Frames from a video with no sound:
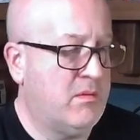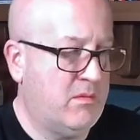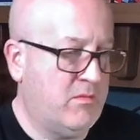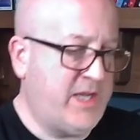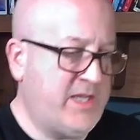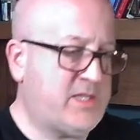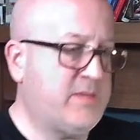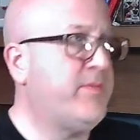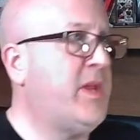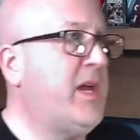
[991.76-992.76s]
Right,
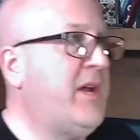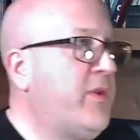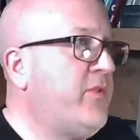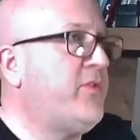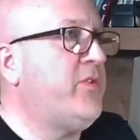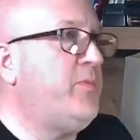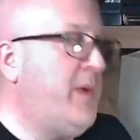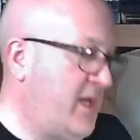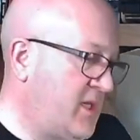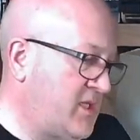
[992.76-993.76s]
I have those two
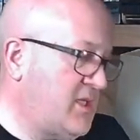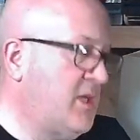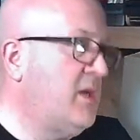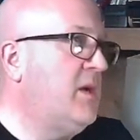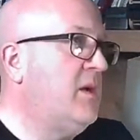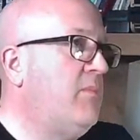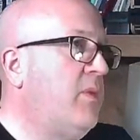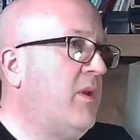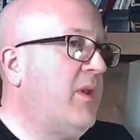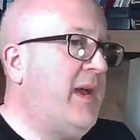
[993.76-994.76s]
pins
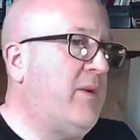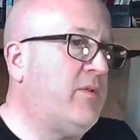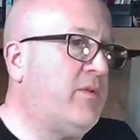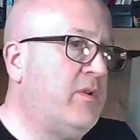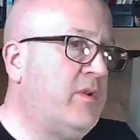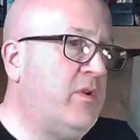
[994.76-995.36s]
pulled out.